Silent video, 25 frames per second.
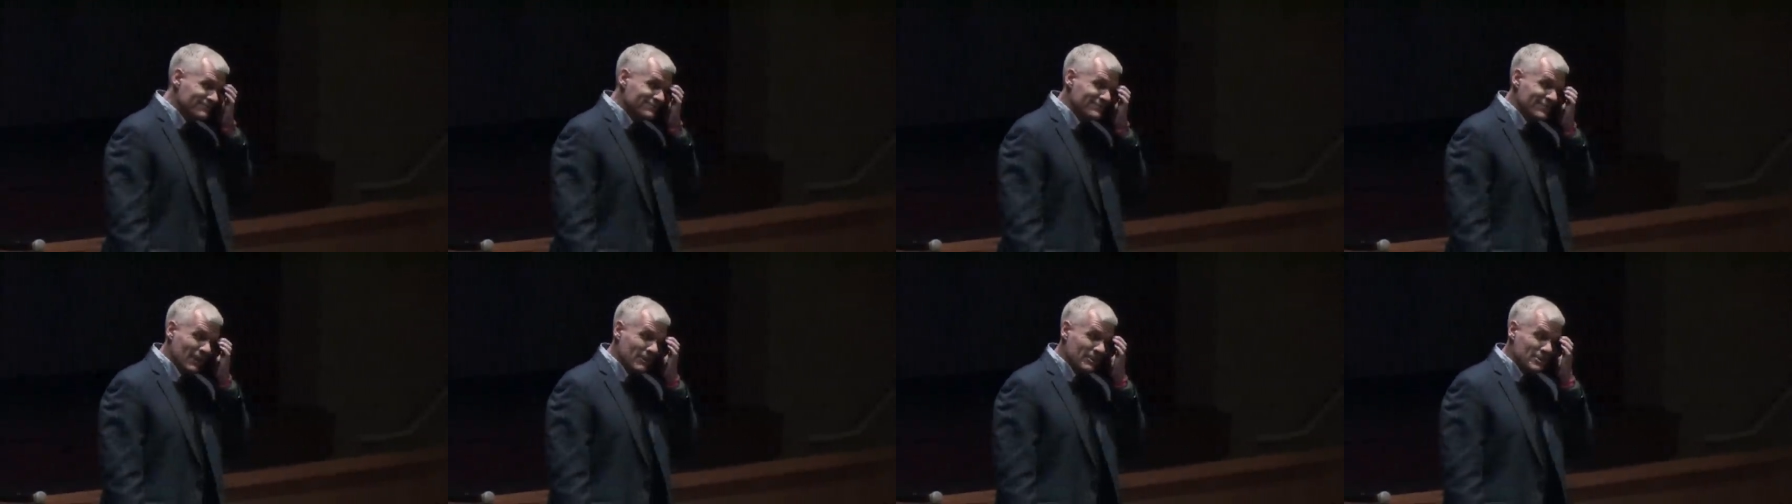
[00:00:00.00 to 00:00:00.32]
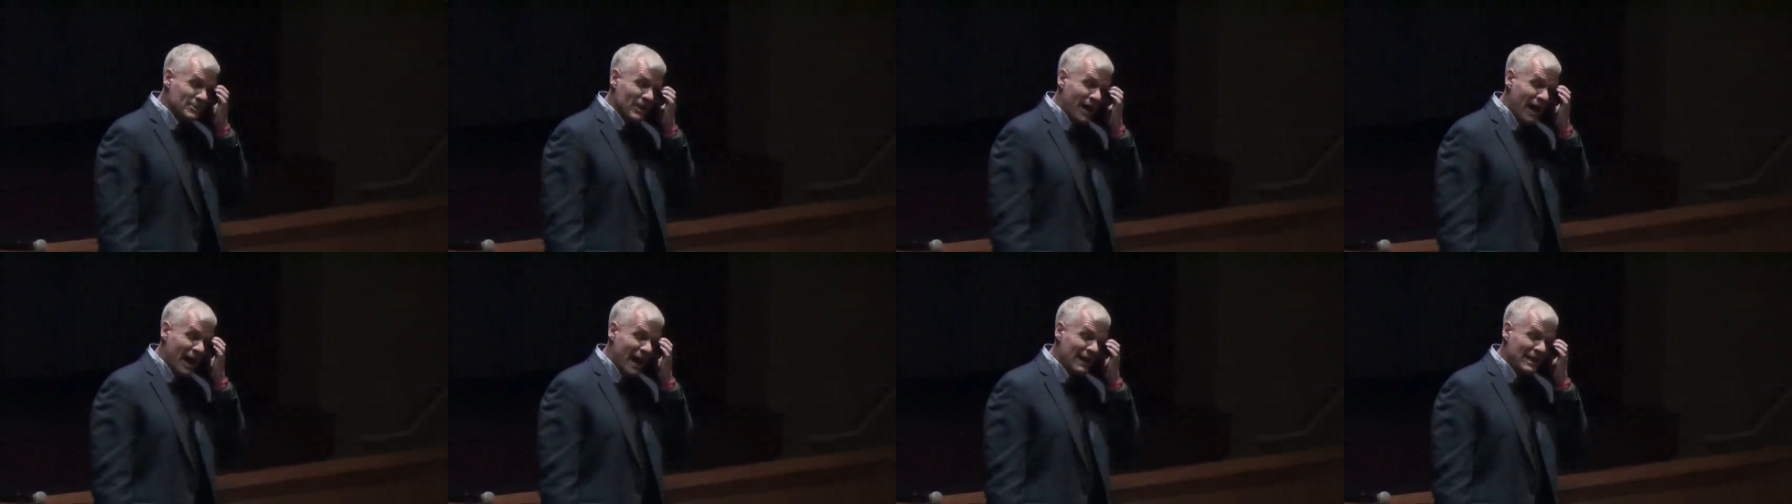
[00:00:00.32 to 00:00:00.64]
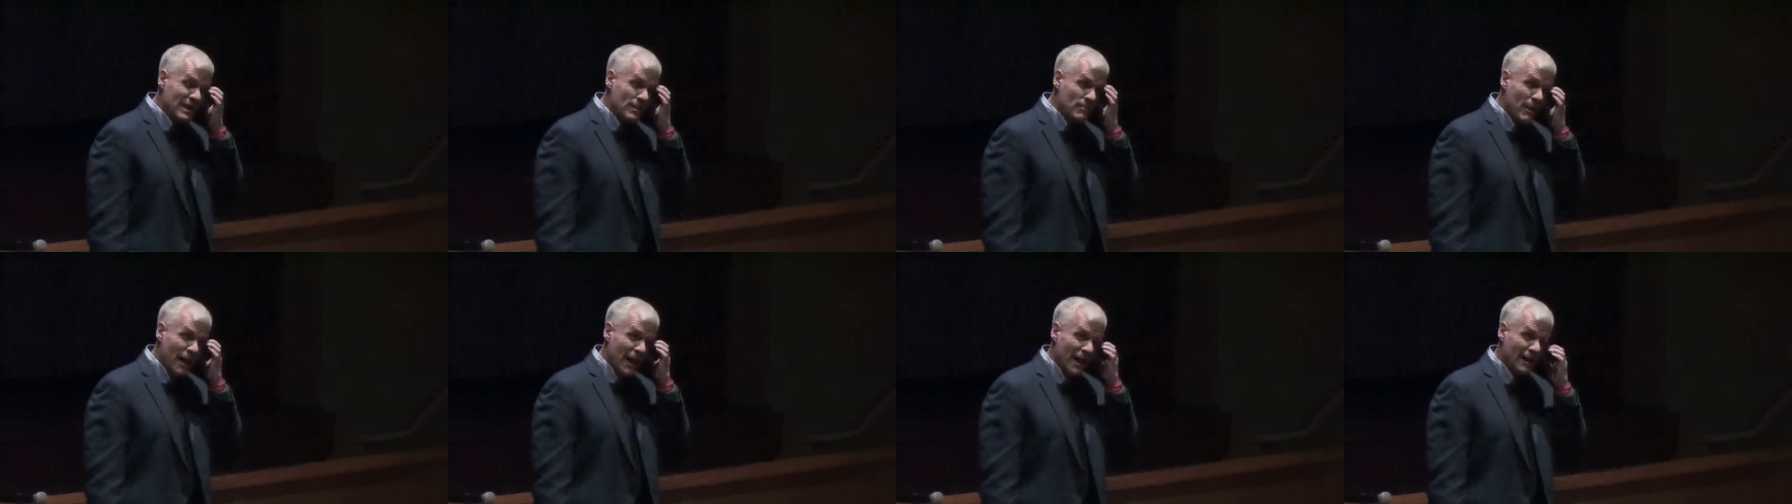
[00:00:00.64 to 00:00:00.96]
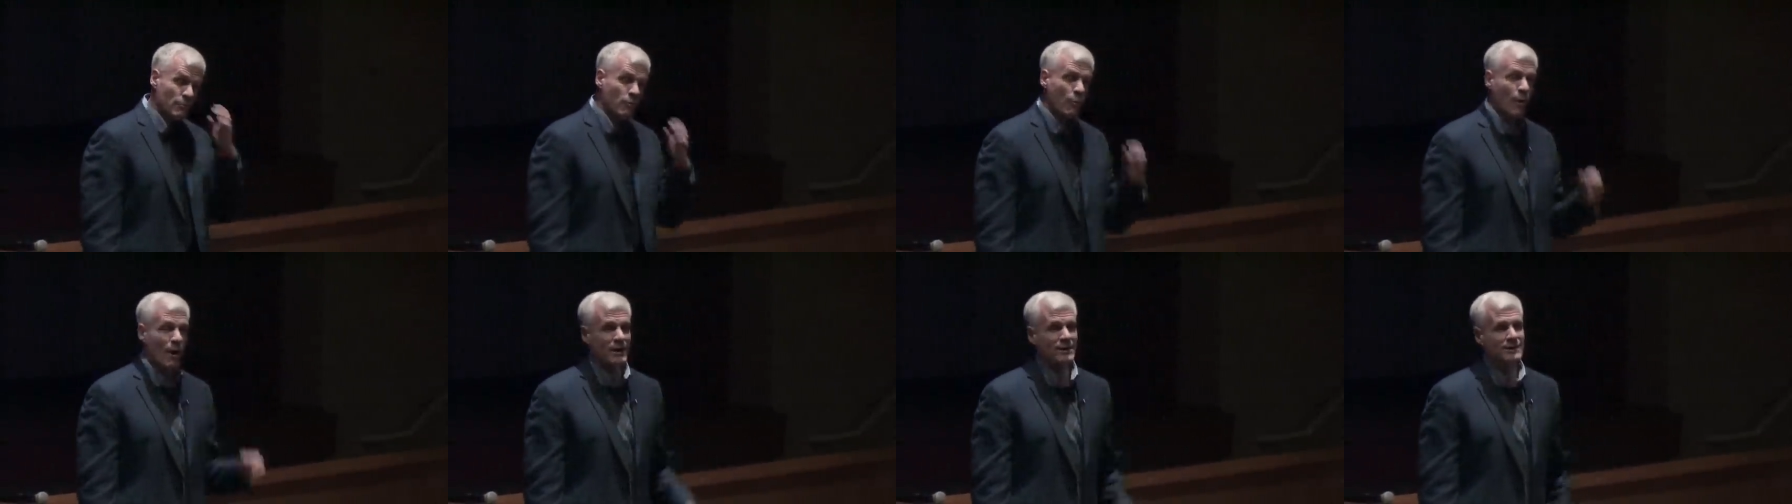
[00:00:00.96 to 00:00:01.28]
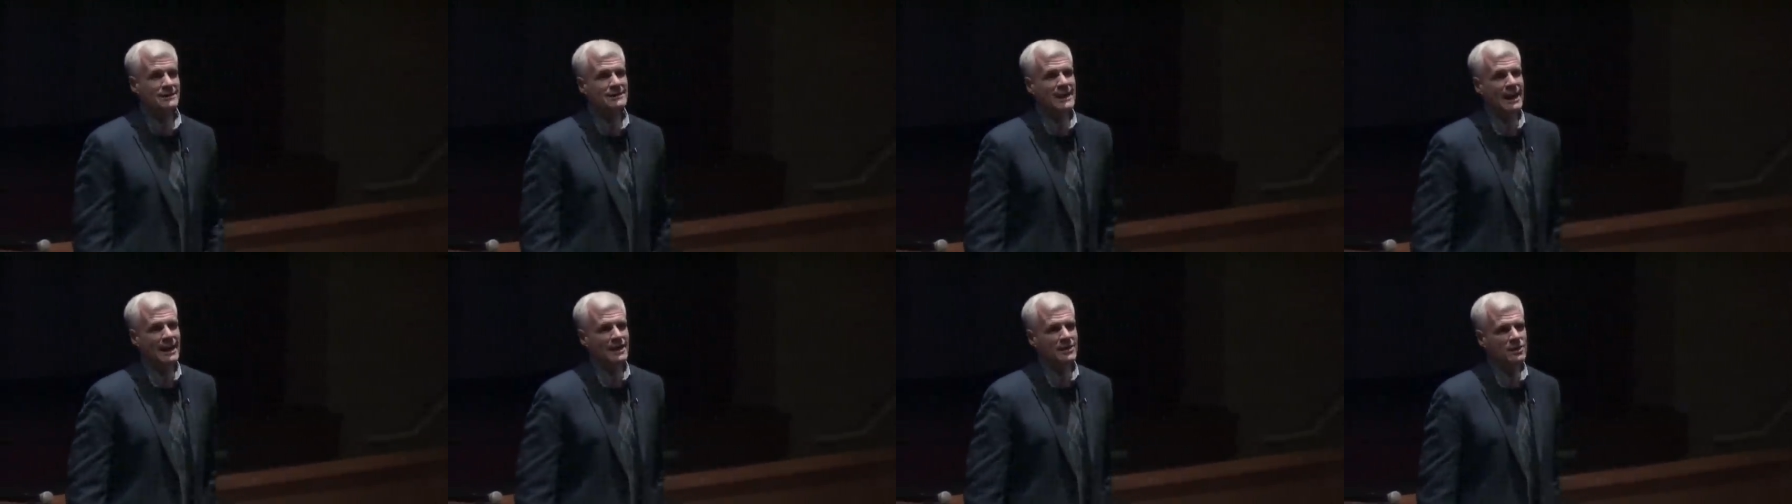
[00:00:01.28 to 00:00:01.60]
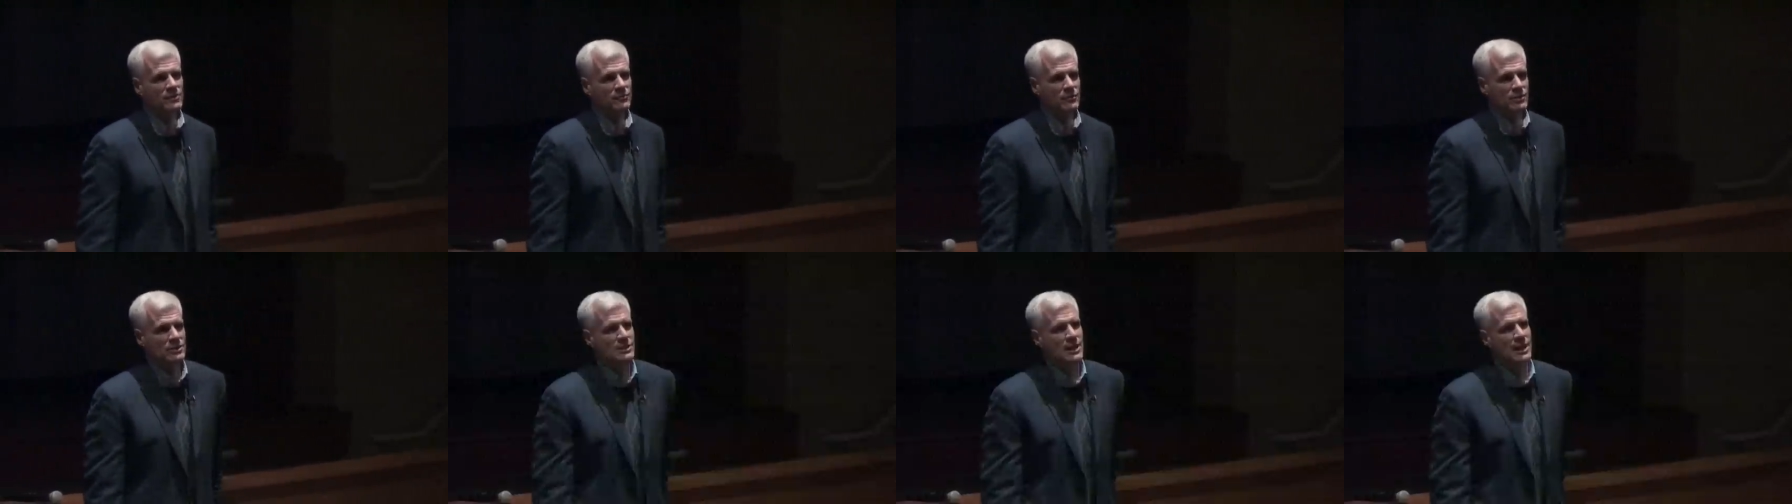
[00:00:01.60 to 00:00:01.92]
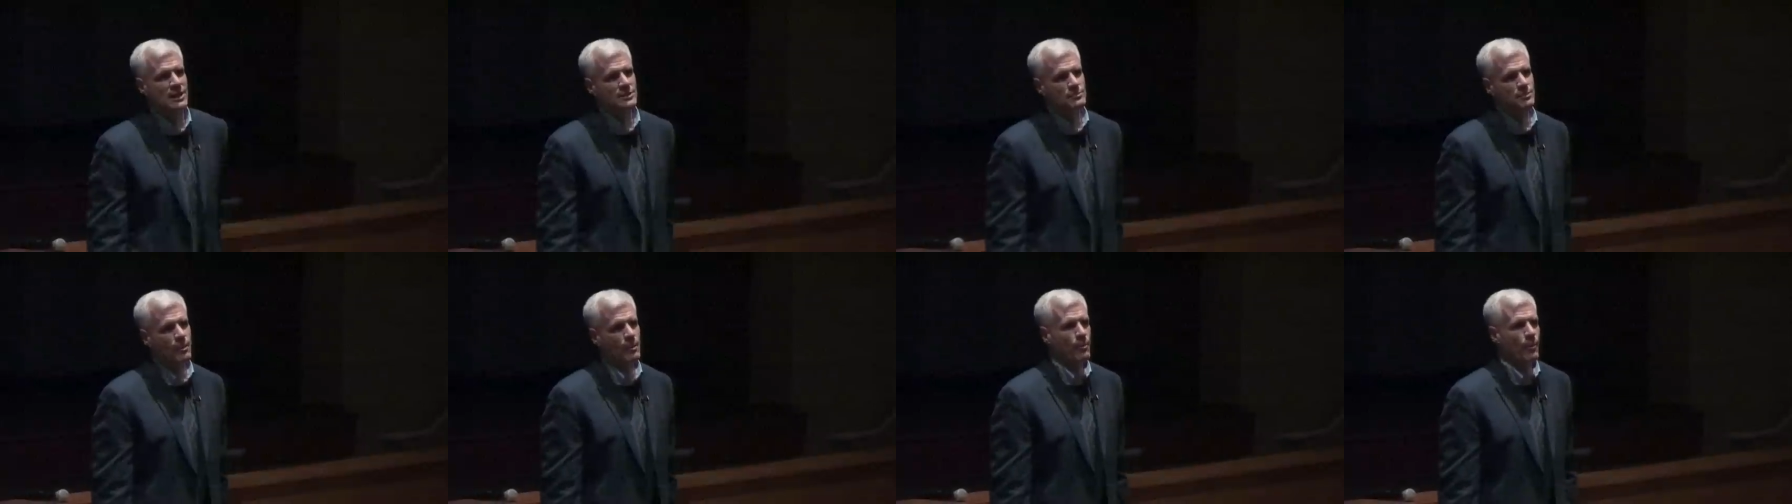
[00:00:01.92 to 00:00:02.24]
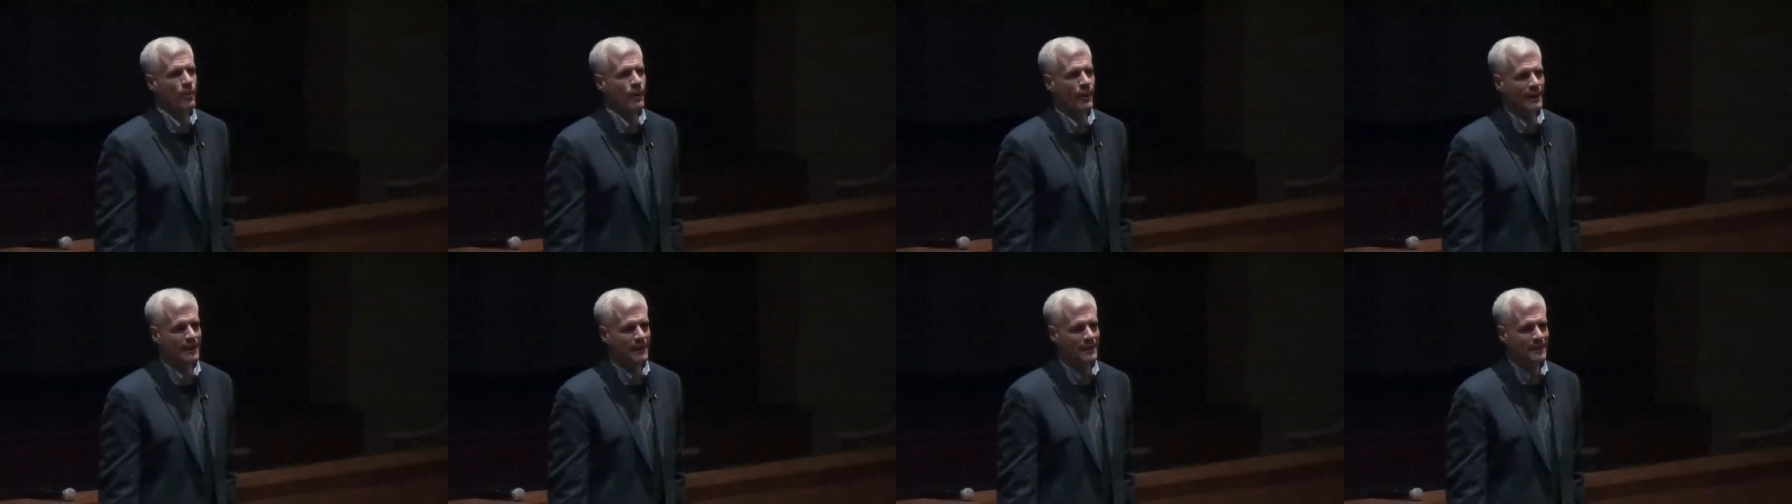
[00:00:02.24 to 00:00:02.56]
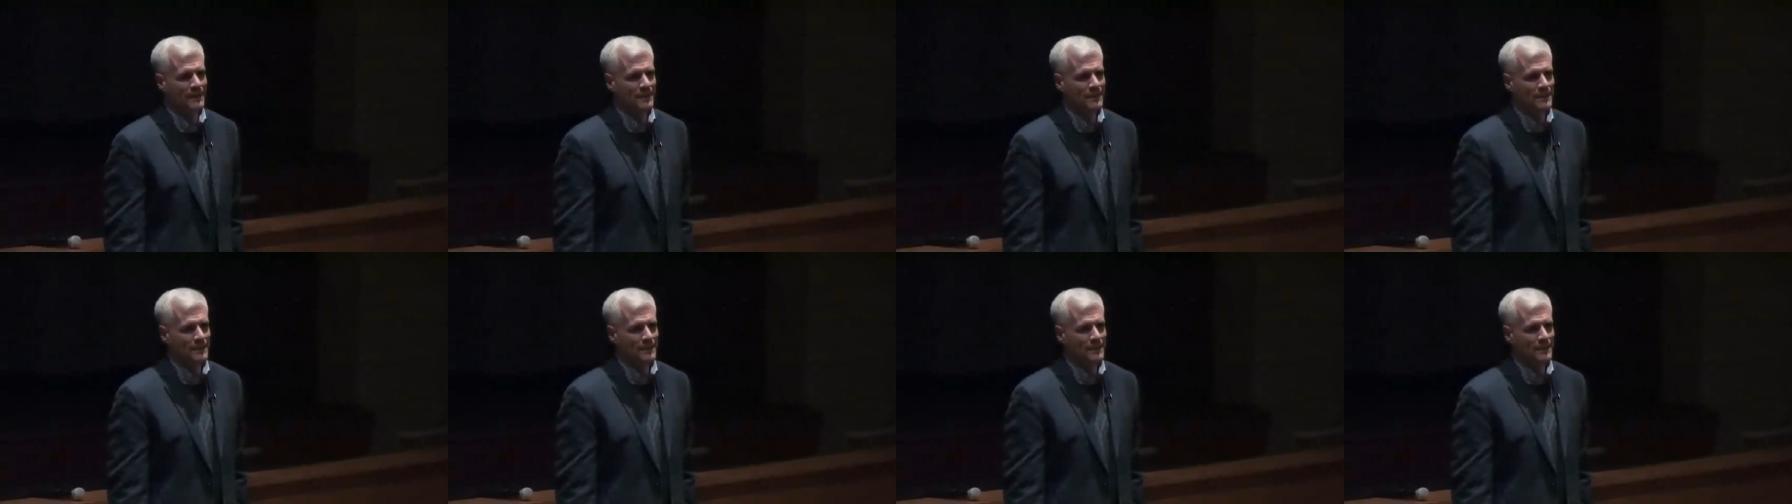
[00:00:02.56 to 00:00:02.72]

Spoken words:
I was hiding behind 1/10 of a decimal point.